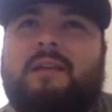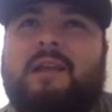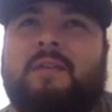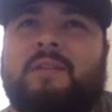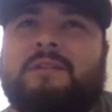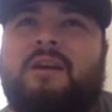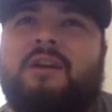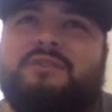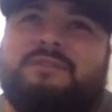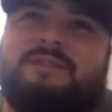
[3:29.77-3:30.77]
in this
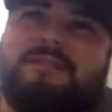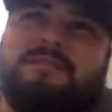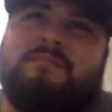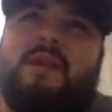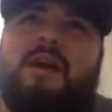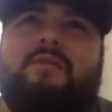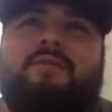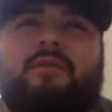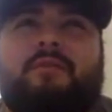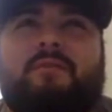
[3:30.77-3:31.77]
Dodger system now
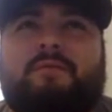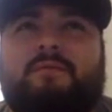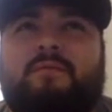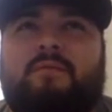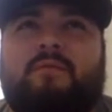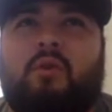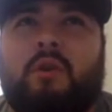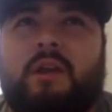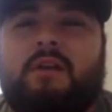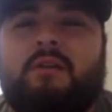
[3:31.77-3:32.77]
for 4
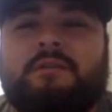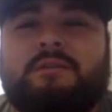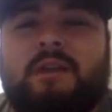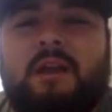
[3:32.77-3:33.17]
years.